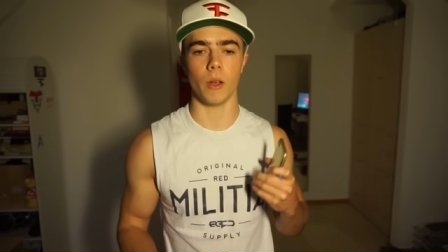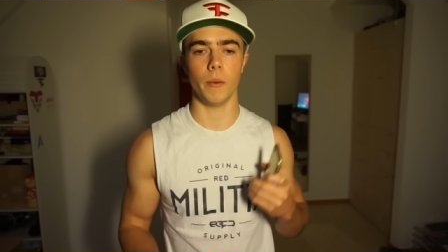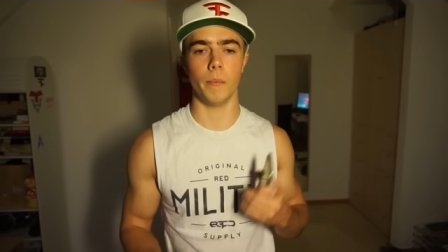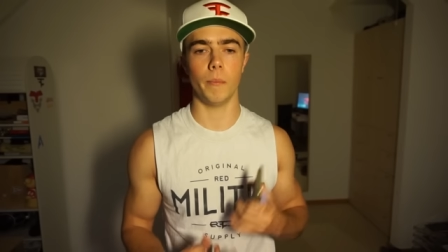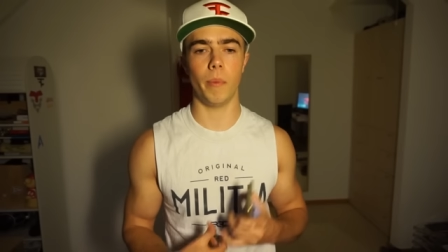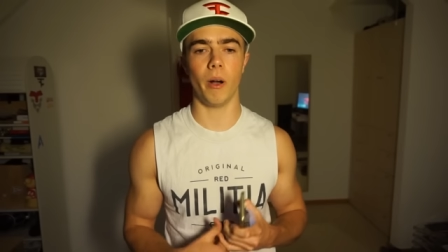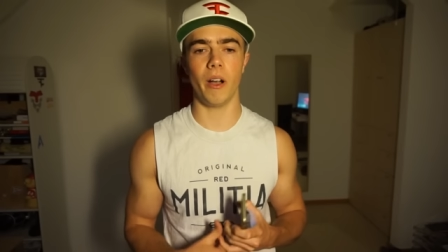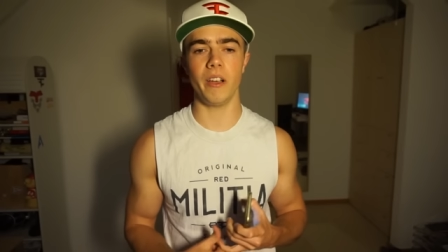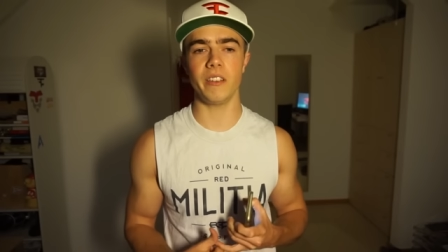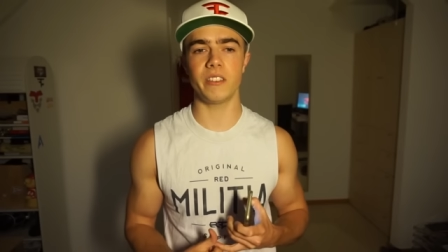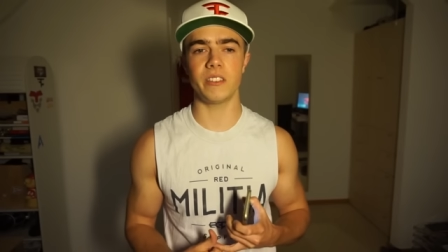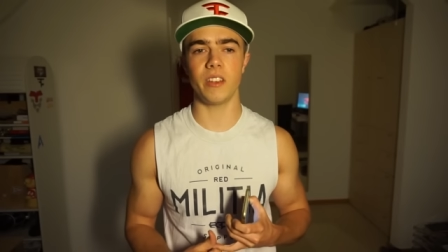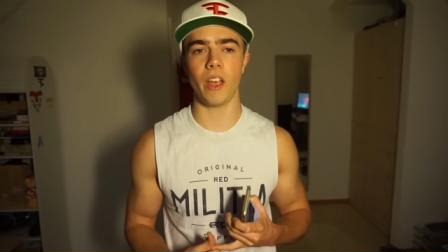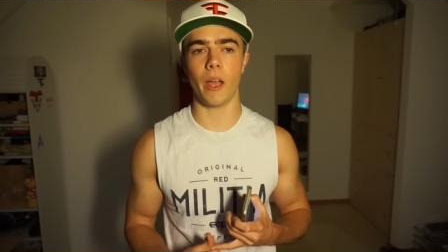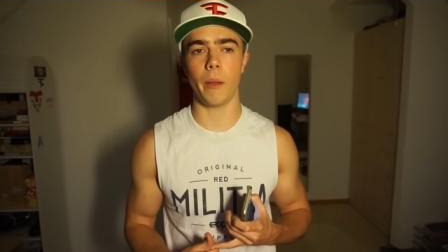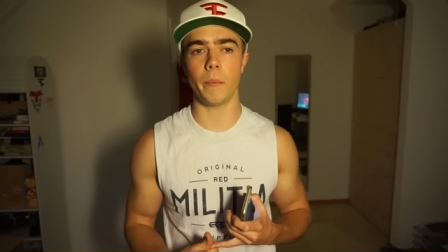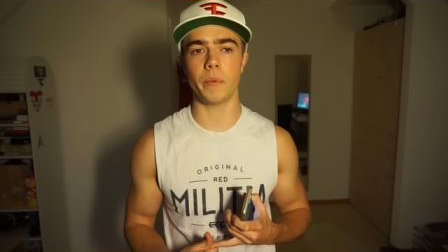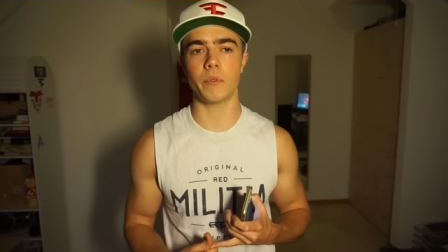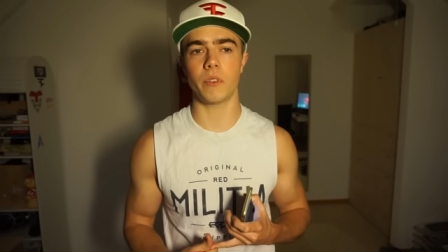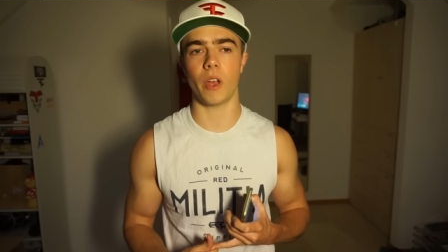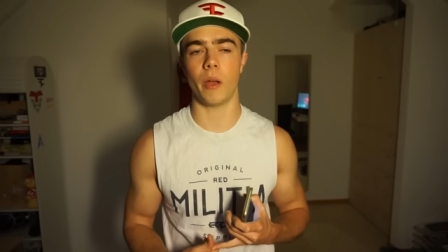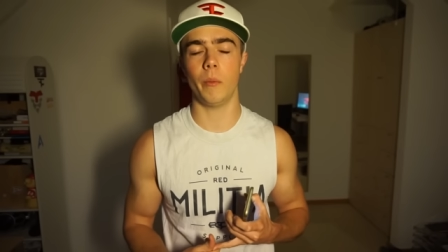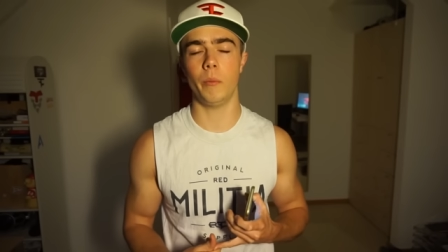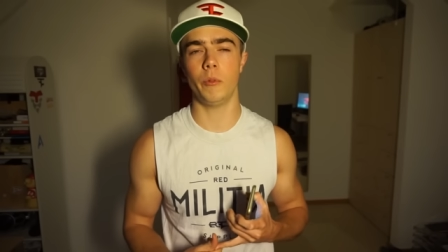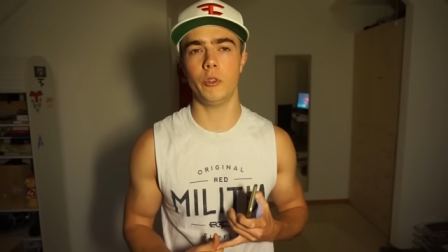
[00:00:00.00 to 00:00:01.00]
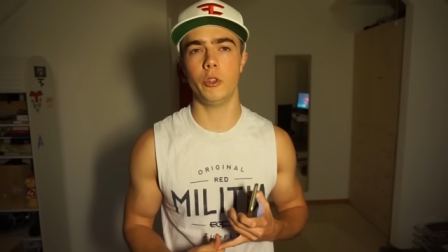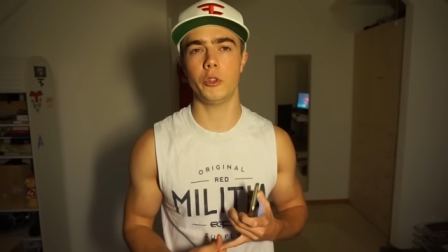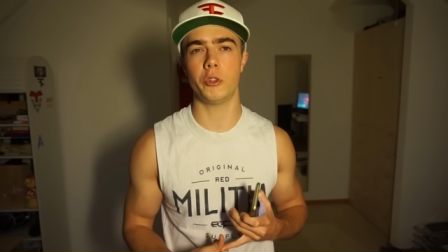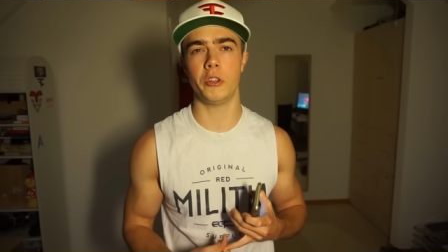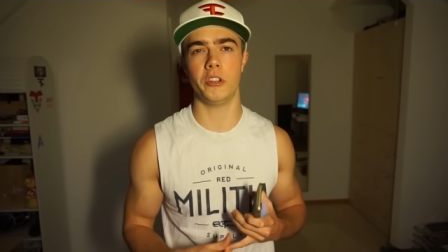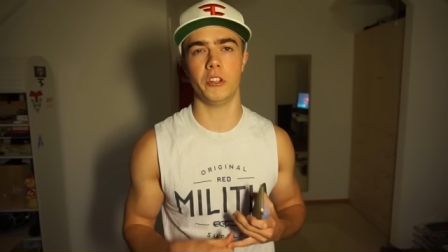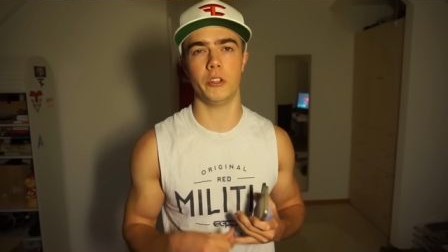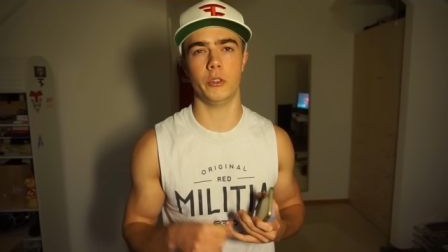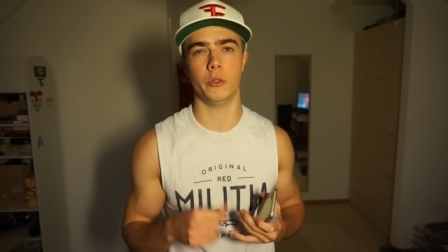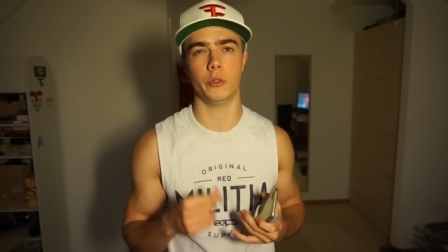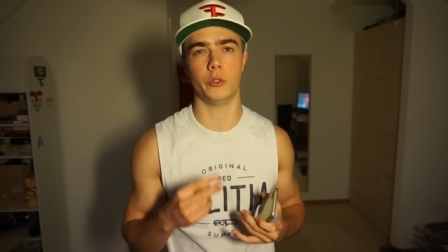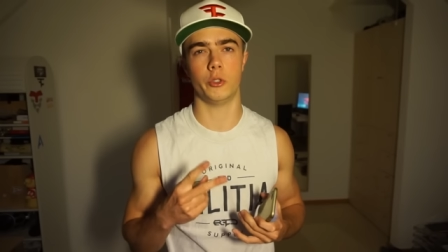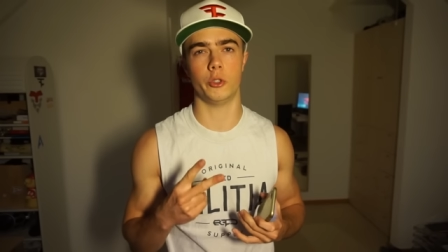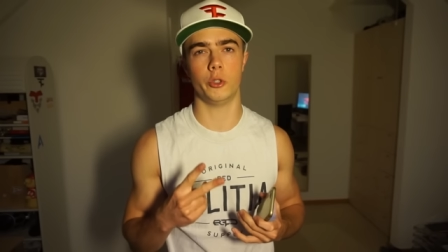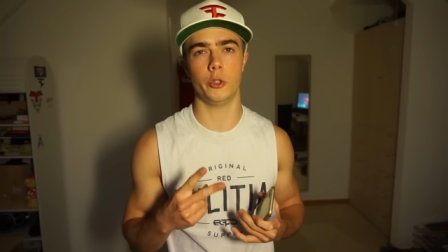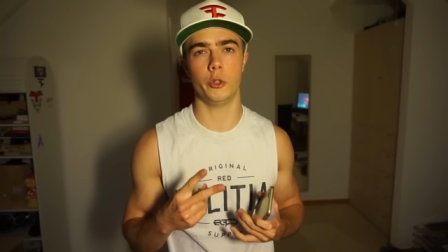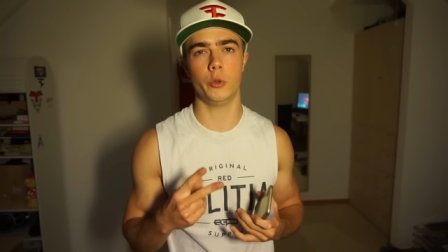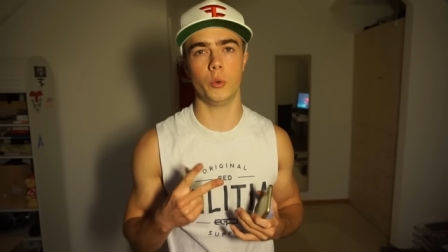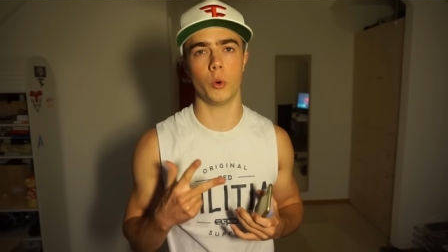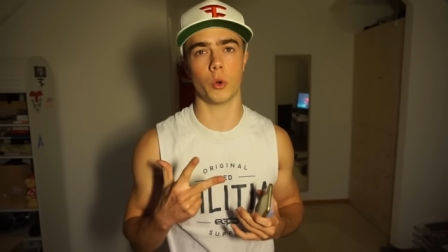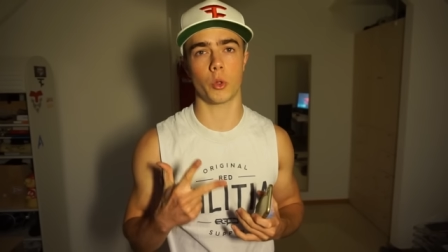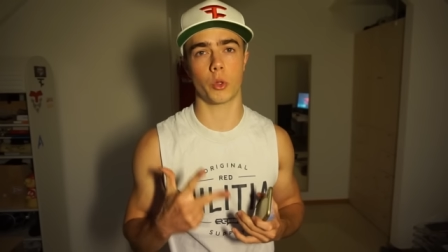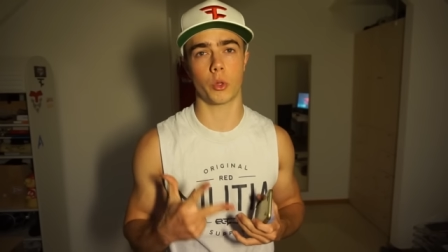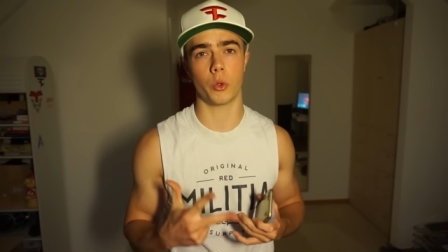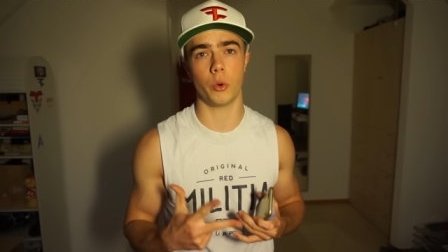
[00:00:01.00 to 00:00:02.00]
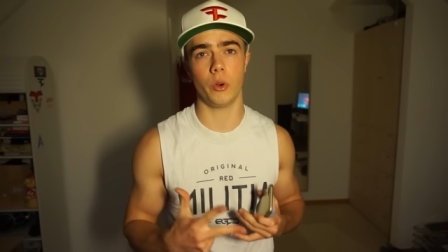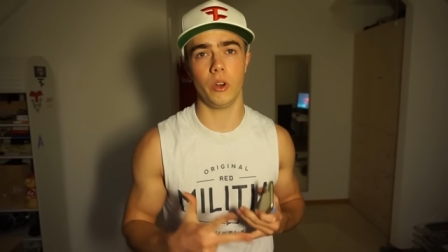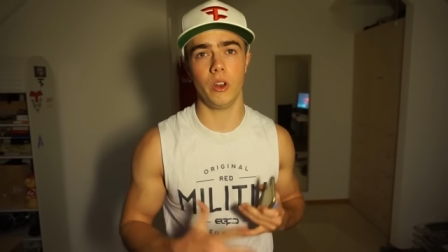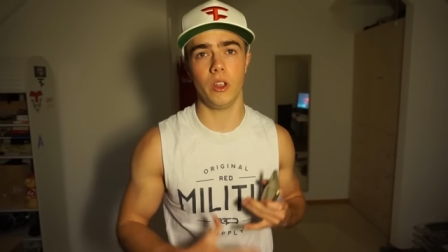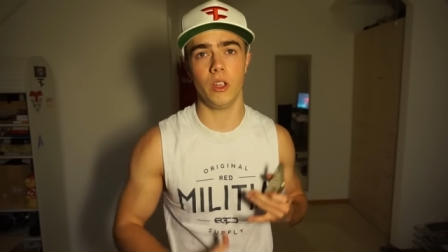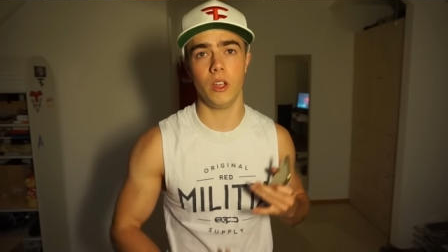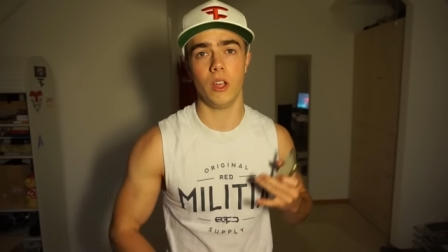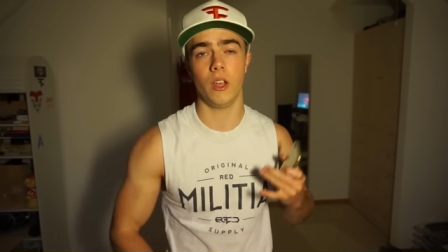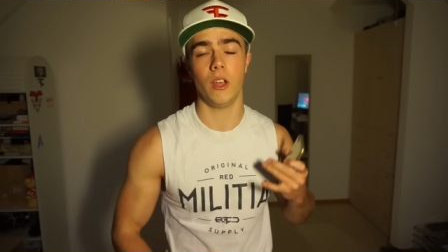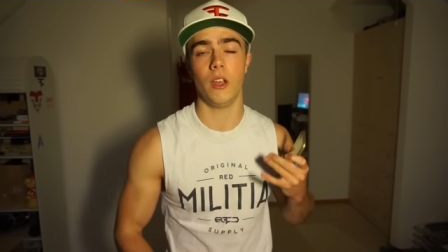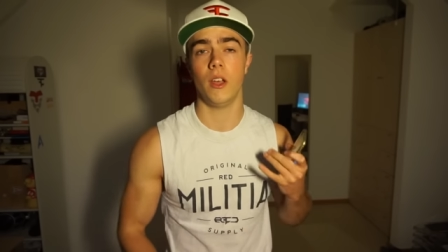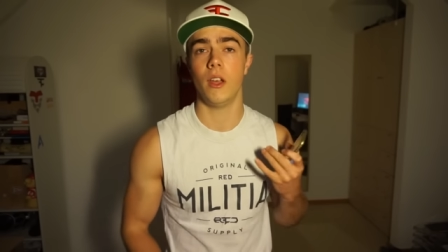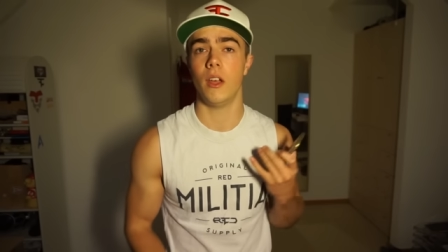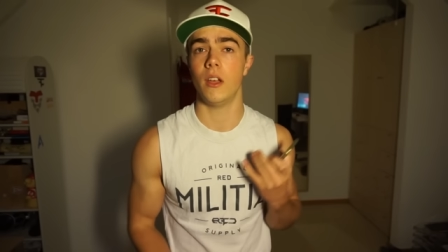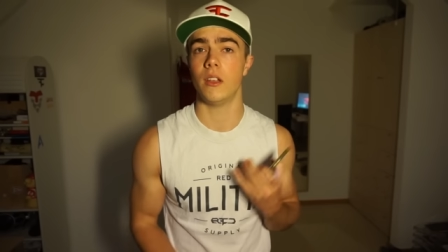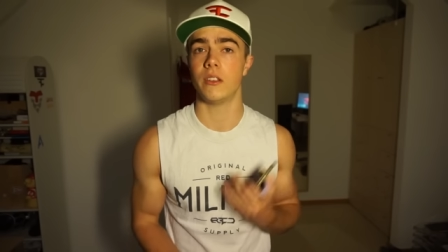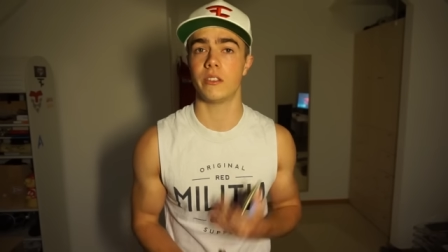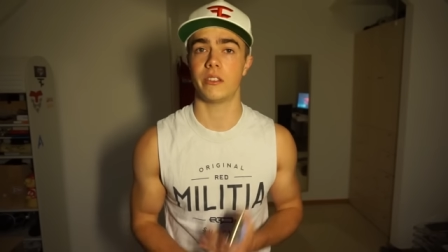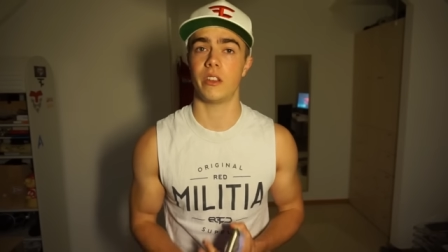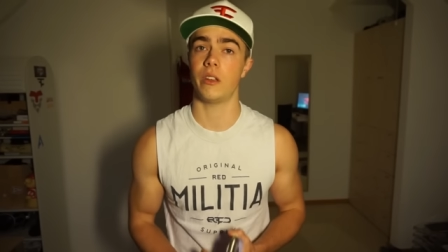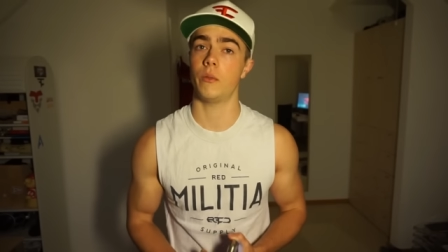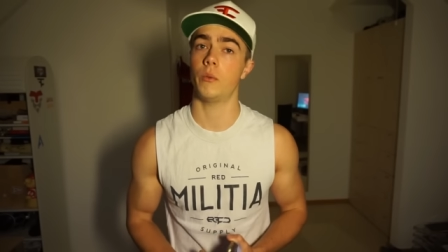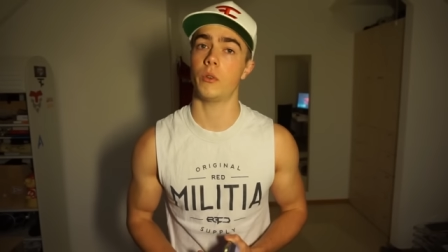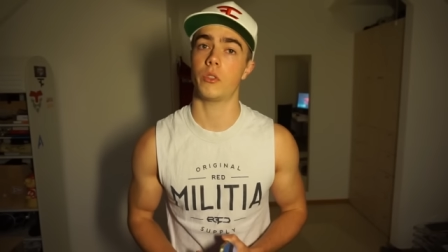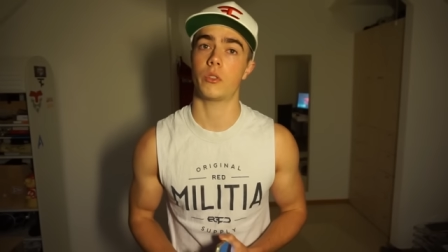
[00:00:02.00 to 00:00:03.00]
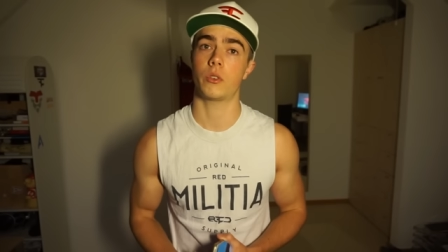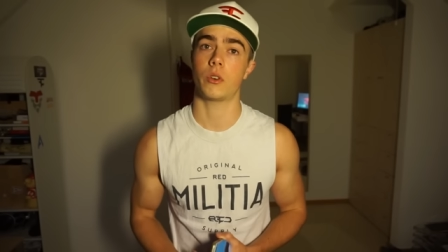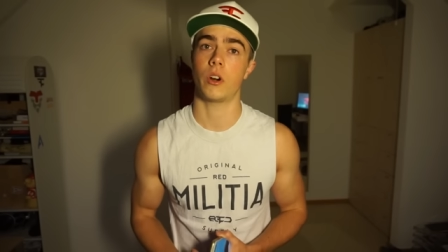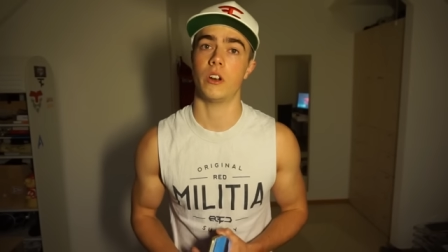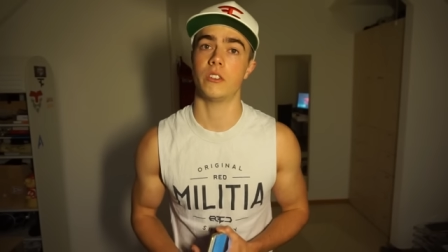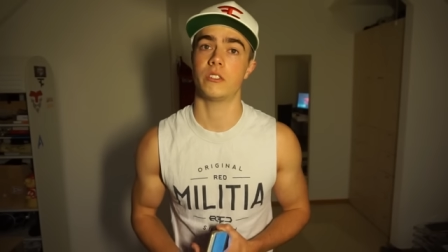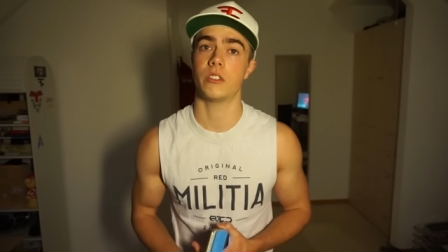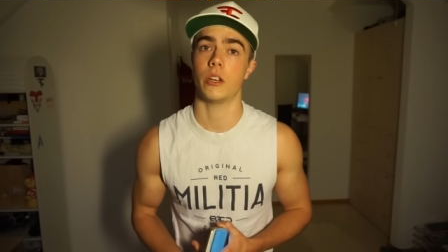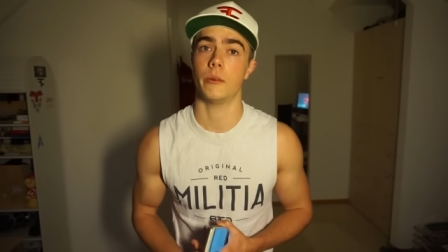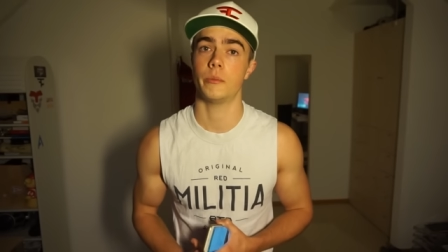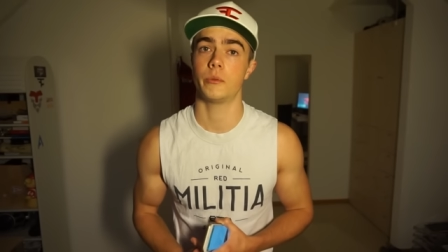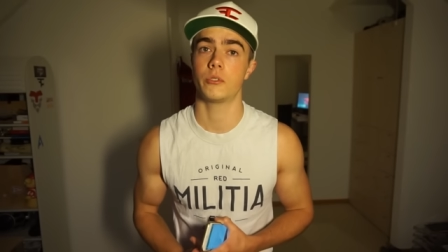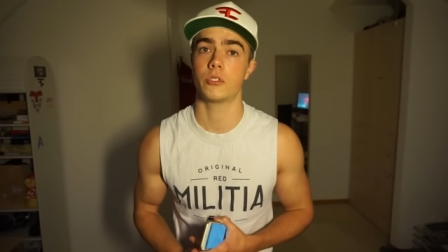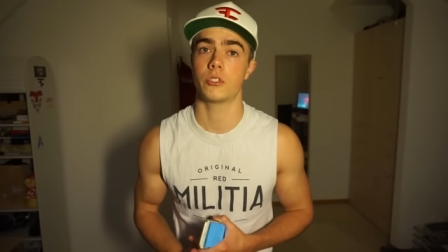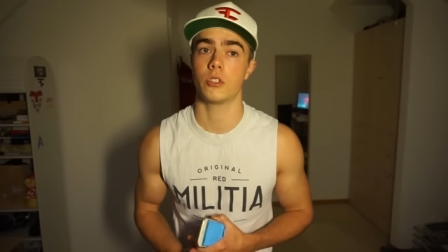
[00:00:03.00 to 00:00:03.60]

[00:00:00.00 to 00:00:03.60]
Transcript: Biceps, I usually do two or three, same with triceps.